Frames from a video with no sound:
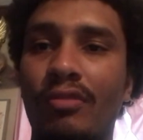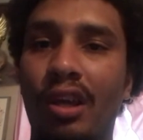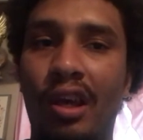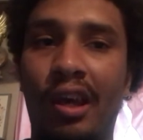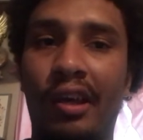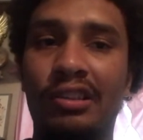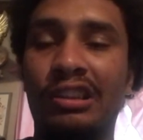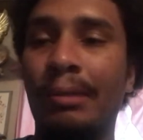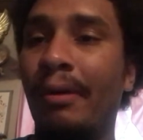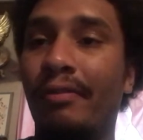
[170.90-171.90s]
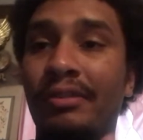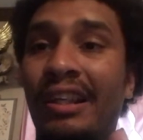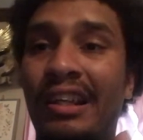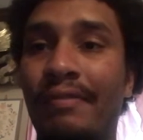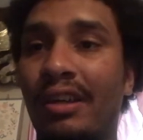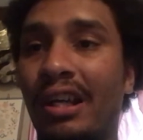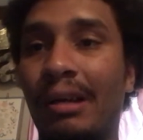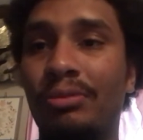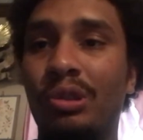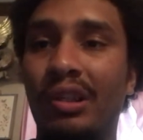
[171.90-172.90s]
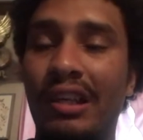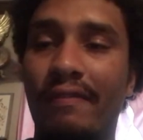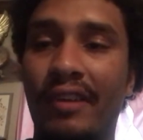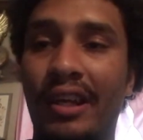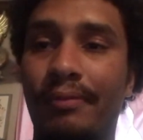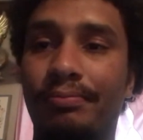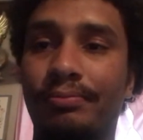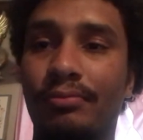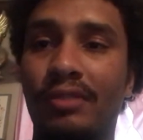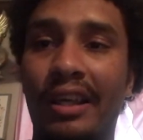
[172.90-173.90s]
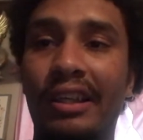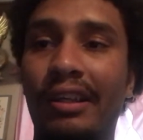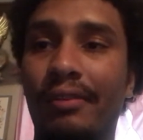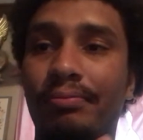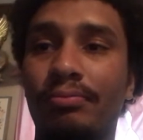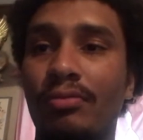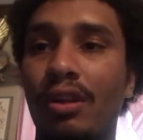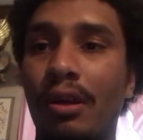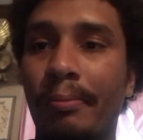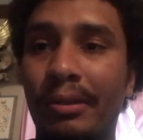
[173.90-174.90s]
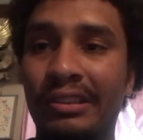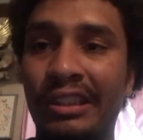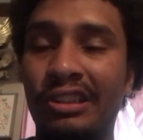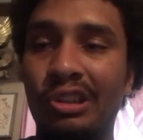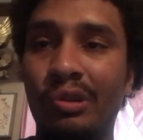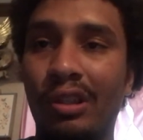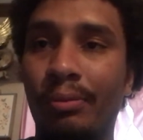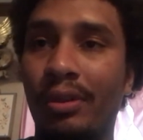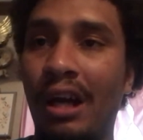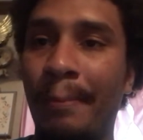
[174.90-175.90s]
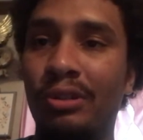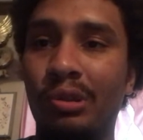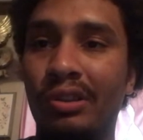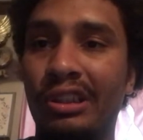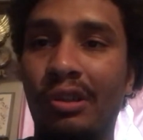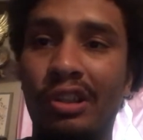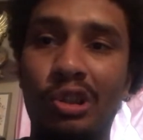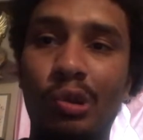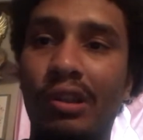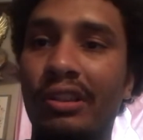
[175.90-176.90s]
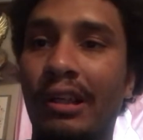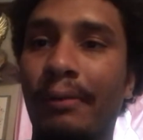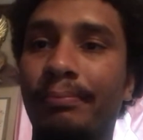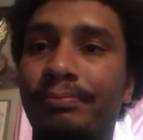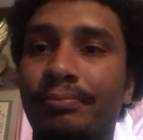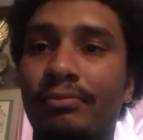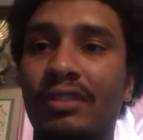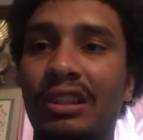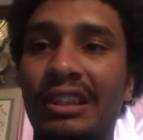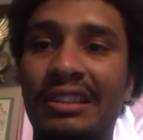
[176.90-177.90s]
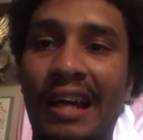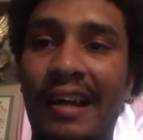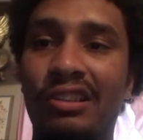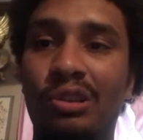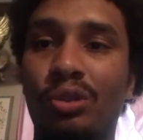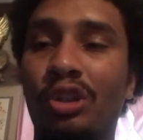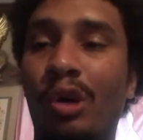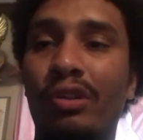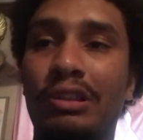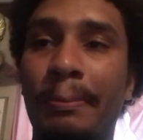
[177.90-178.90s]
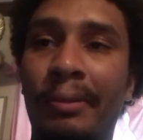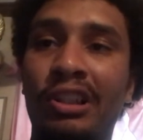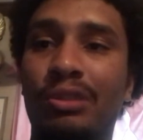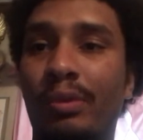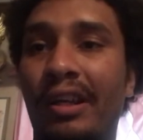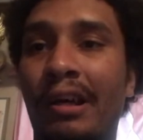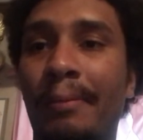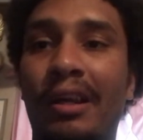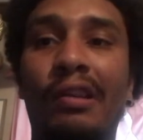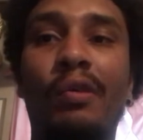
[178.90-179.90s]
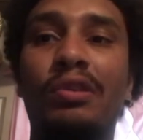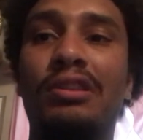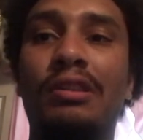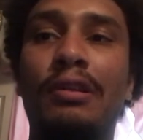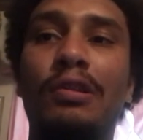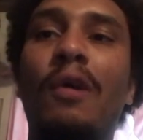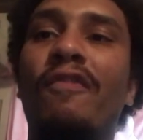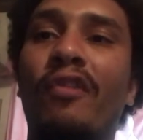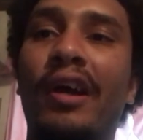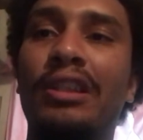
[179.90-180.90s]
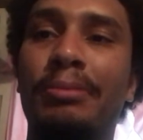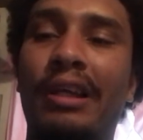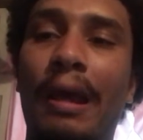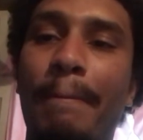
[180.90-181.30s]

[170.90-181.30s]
and some of them didn't even come to the event that he presented to them with an opportunity on two of them decided to go into business with him and those two friends became